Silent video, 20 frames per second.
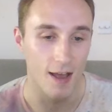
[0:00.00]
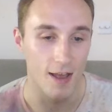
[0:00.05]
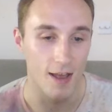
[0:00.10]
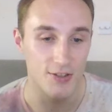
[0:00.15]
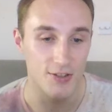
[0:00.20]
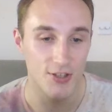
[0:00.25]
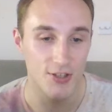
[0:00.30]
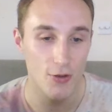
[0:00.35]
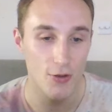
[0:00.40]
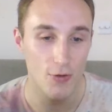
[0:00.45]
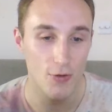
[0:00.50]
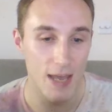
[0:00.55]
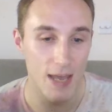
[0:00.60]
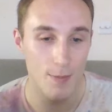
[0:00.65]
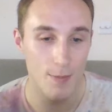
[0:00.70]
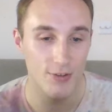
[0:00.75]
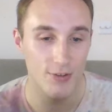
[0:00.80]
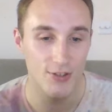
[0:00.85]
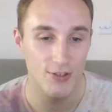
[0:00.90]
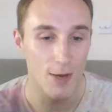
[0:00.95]
2,
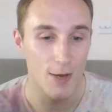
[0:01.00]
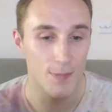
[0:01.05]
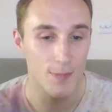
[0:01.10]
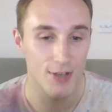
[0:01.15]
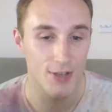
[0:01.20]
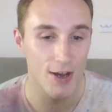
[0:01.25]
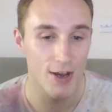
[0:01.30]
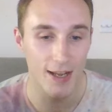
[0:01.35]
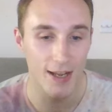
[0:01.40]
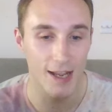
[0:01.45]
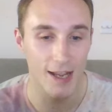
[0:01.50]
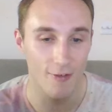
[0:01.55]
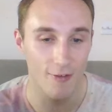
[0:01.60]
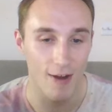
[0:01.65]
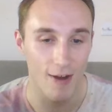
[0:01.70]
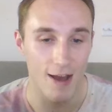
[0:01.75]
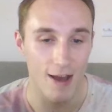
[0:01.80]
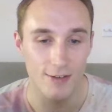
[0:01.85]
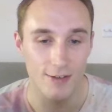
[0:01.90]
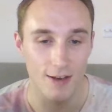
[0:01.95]
Hitmontop, turning
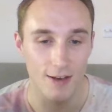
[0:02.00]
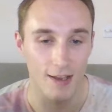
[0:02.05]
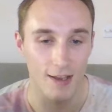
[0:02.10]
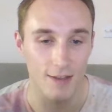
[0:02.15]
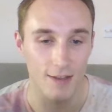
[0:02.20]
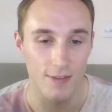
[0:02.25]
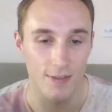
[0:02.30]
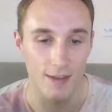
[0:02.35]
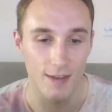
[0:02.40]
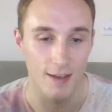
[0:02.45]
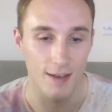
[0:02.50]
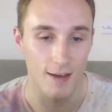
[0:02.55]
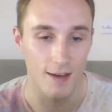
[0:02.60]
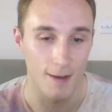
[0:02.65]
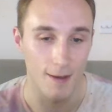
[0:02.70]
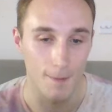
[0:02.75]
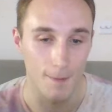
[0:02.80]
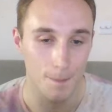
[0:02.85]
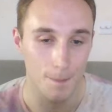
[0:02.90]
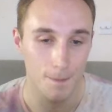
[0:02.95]
around like
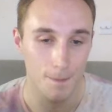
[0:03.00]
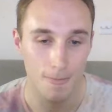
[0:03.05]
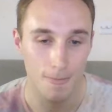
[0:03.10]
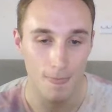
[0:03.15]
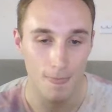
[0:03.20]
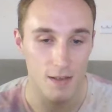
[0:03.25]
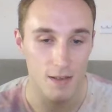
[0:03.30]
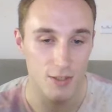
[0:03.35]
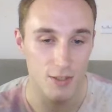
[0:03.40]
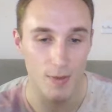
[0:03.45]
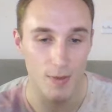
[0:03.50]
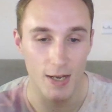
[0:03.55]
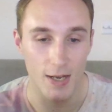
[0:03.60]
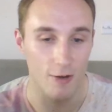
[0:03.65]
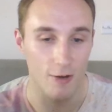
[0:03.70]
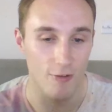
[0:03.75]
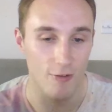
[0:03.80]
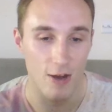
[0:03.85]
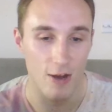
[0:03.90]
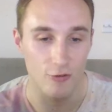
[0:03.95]
the
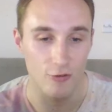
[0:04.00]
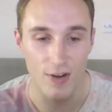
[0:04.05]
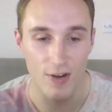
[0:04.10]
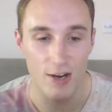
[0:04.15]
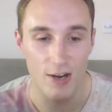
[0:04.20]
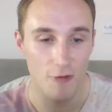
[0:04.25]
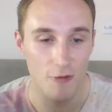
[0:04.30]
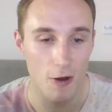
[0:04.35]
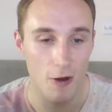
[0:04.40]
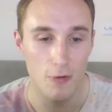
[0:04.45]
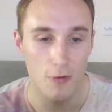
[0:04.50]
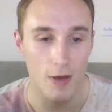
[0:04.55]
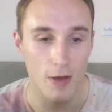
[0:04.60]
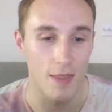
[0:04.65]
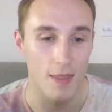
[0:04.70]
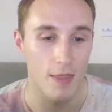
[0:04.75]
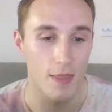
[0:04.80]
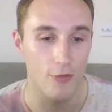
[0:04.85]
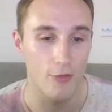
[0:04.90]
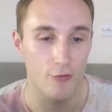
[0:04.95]
spinning around Rickroll,
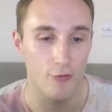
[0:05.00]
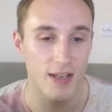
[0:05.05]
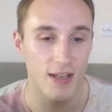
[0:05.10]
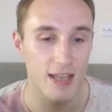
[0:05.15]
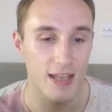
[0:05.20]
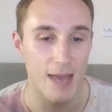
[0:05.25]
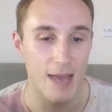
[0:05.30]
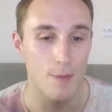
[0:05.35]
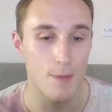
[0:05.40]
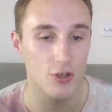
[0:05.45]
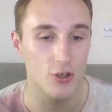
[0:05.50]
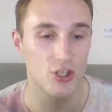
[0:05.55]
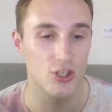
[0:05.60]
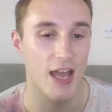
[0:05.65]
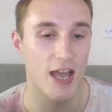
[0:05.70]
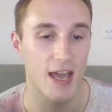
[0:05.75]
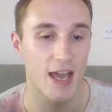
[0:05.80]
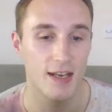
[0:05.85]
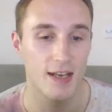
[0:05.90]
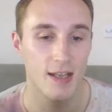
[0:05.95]
and then 3,
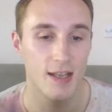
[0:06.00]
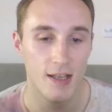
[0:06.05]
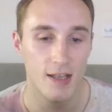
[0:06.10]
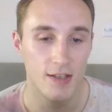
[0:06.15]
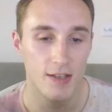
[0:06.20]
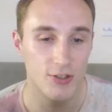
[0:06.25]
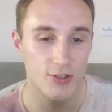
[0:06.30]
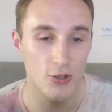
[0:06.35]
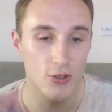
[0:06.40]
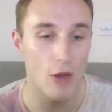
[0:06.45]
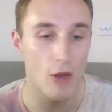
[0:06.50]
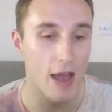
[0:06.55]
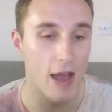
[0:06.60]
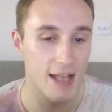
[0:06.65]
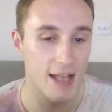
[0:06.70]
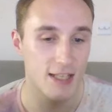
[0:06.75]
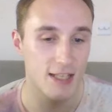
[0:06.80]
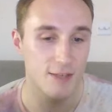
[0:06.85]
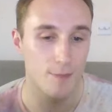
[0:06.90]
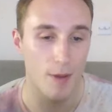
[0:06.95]
Hitmonchan, 2
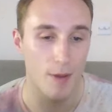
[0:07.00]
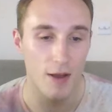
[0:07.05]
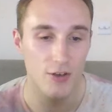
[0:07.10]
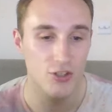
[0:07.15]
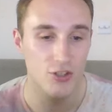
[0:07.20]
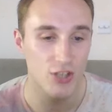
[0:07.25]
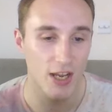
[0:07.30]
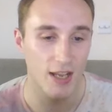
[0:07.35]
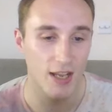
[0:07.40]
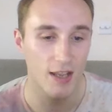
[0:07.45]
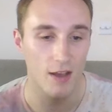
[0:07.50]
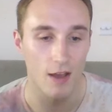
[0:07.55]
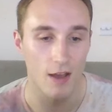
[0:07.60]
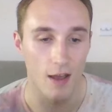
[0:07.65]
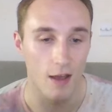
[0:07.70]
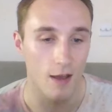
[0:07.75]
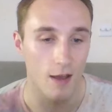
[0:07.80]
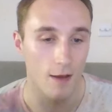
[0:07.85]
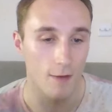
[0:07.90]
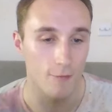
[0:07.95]
hands punching,
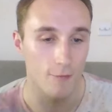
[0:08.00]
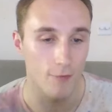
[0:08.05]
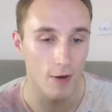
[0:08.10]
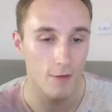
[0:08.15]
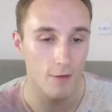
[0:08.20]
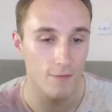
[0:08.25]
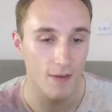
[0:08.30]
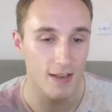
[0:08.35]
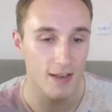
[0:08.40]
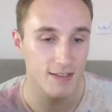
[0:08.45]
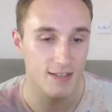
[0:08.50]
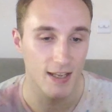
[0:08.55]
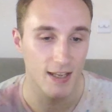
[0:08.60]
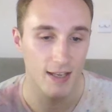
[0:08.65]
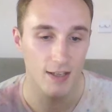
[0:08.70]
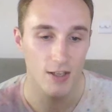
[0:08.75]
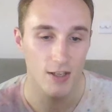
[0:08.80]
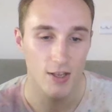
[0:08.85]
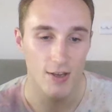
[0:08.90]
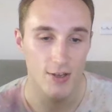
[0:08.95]
front
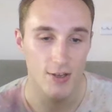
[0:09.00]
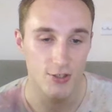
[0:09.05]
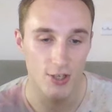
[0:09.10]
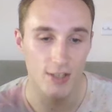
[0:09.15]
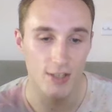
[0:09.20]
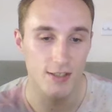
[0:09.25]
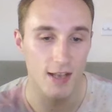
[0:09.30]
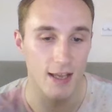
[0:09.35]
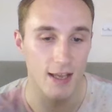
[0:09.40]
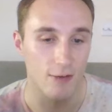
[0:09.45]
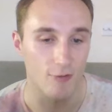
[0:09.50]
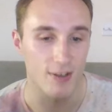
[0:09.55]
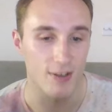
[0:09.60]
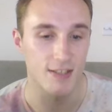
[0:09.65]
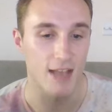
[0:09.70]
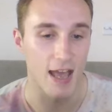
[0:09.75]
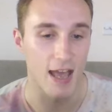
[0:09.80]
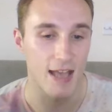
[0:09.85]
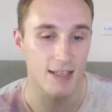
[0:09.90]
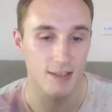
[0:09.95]
facing, just like
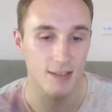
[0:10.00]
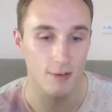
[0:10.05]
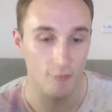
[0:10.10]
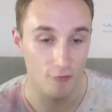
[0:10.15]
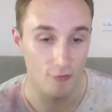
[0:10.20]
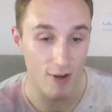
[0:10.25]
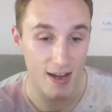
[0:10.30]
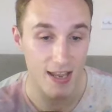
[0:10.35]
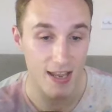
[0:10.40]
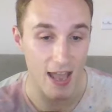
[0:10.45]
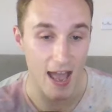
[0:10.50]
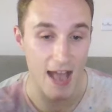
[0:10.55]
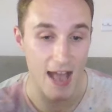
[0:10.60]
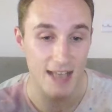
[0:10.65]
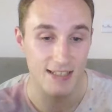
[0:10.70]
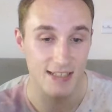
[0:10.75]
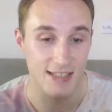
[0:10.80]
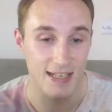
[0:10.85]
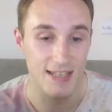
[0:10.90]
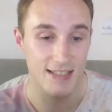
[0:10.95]
Rick
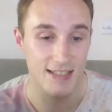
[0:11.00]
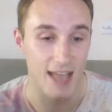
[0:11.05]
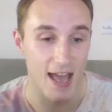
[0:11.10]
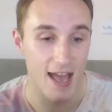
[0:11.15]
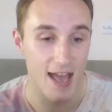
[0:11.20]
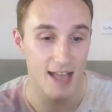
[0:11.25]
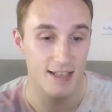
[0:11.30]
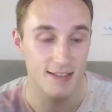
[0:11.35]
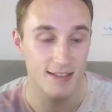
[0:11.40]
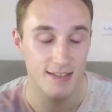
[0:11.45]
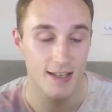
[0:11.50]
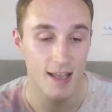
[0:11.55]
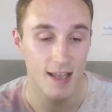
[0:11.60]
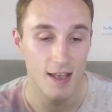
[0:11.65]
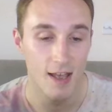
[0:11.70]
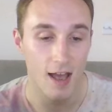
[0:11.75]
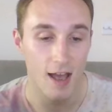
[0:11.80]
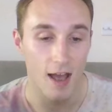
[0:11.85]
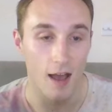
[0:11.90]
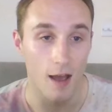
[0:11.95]
Astley's hands.
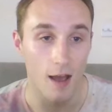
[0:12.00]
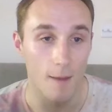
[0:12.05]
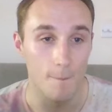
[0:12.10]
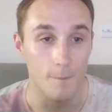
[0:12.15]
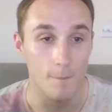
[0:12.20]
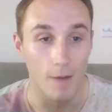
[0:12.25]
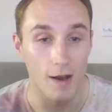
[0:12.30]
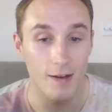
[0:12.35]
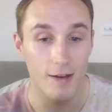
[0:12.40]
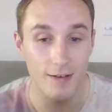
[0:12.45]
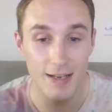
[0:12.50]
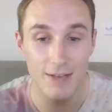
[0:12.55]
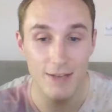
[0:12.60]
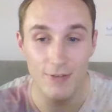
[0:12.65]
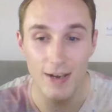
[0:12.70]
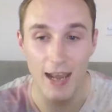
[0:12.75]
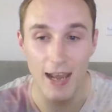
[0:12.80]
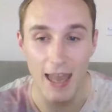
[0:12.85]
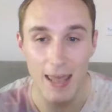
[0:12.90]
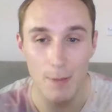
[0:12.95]
I could
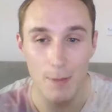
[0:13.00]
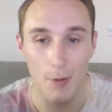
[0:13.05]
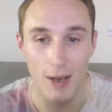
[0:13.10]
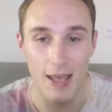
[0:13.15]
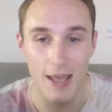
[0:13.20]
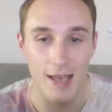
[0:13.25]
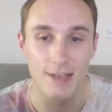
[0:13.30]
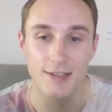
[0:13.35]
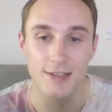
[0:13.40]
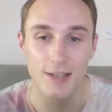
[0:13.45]
even label it as